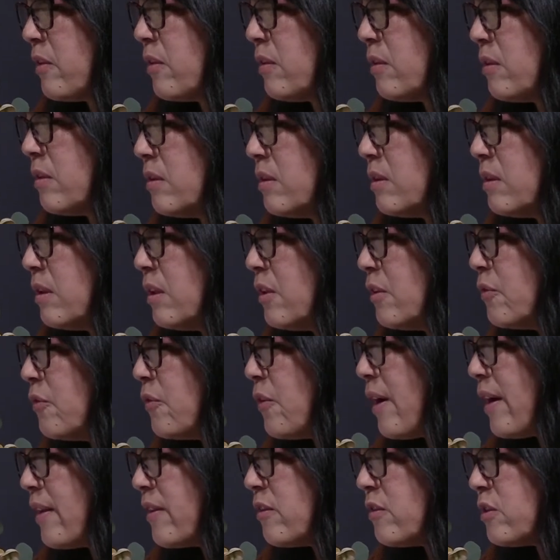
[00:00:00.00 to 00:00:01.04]
mother,
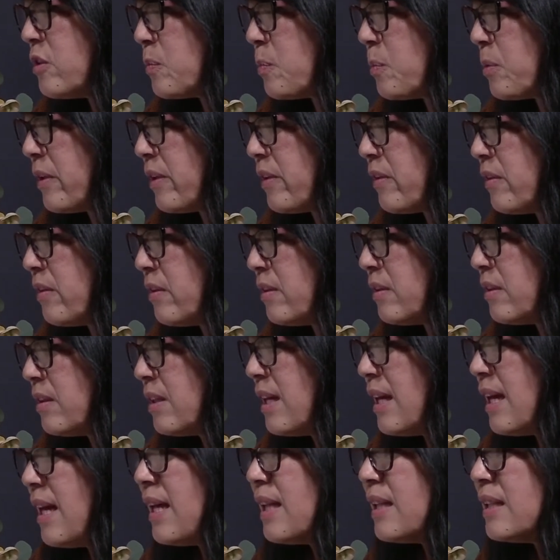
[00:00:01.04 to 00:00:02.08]
her father's
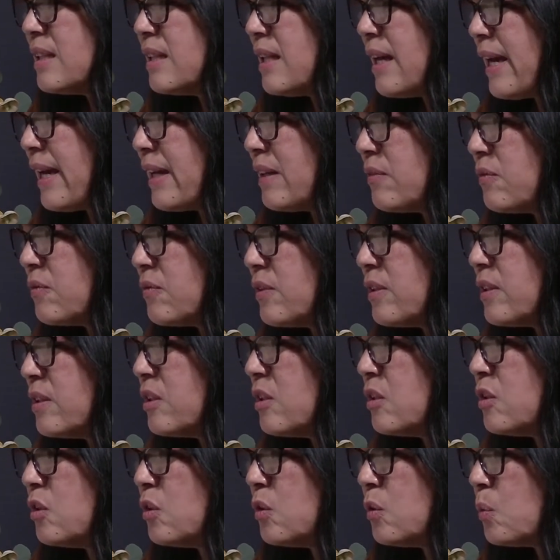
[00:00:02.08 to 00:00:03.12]
brother. Life
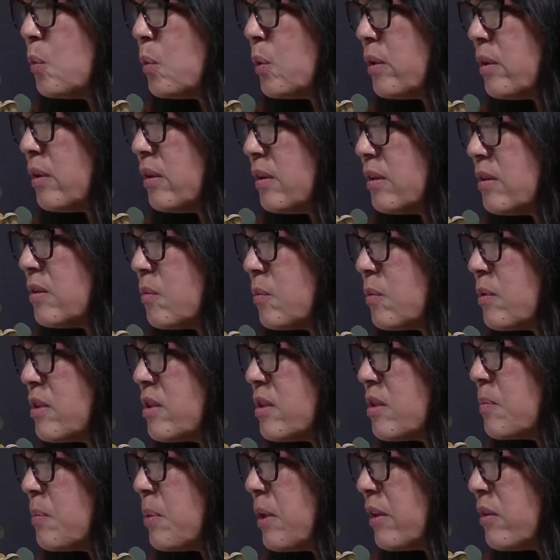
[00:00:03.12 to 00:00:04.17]
in the New World
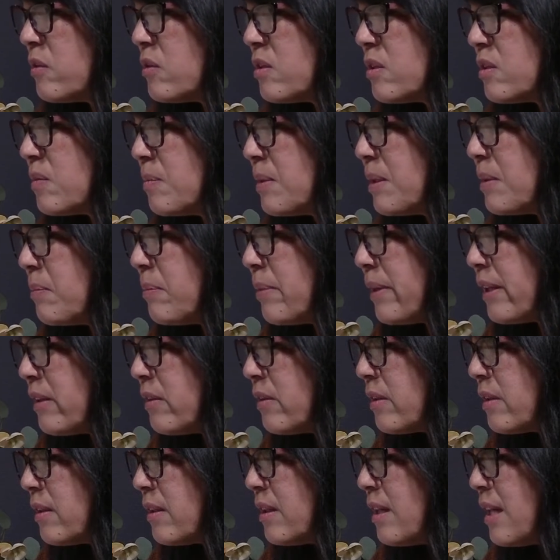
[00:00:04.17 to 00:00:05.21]
was supposed to be
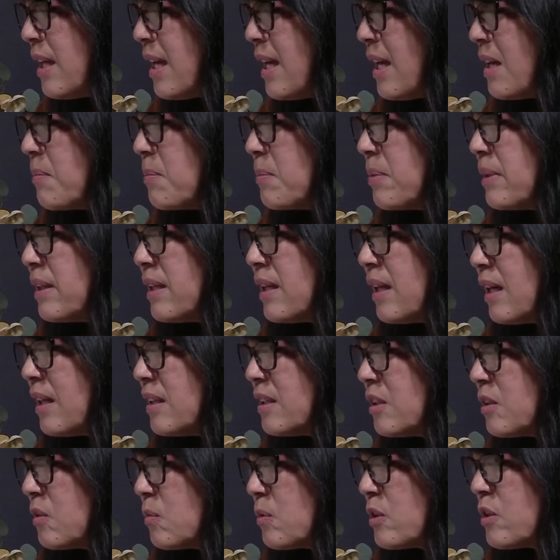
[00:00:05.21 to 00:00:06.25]
better, but
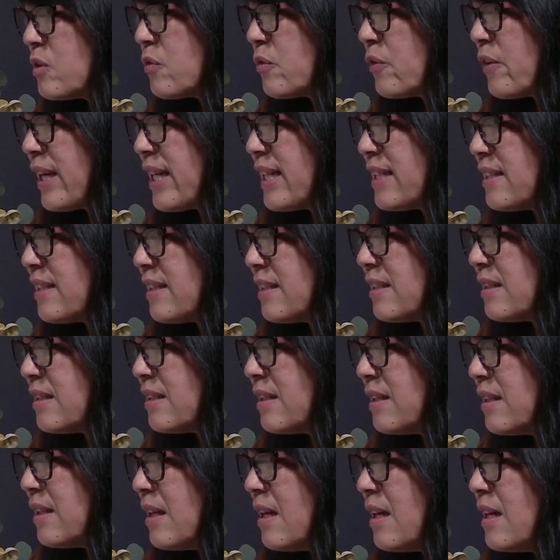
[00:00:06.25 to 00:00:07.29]
Ellen was
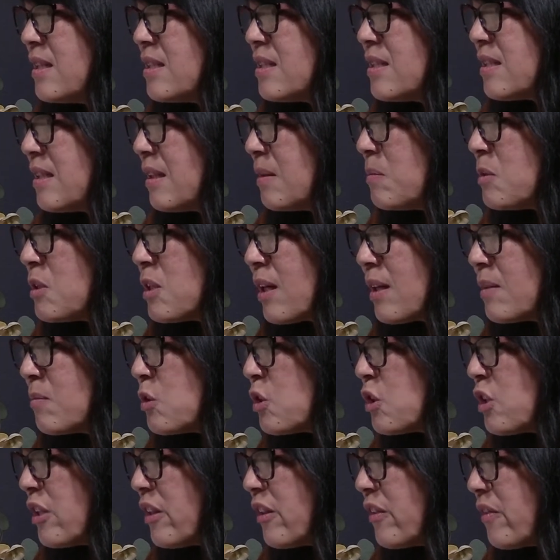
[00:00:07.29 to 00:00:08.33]
frightened.
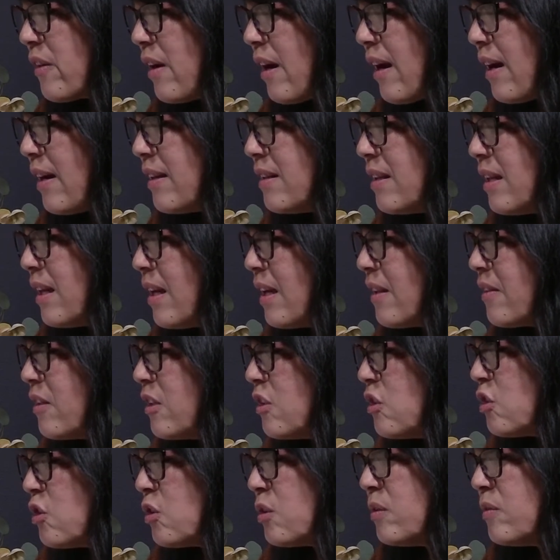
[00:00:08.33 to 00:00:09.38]
Sometimes she thought
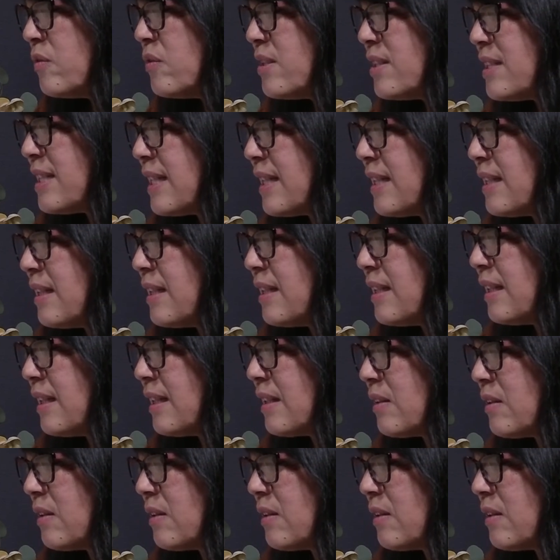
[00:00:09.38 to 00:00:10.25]
they should have stayed in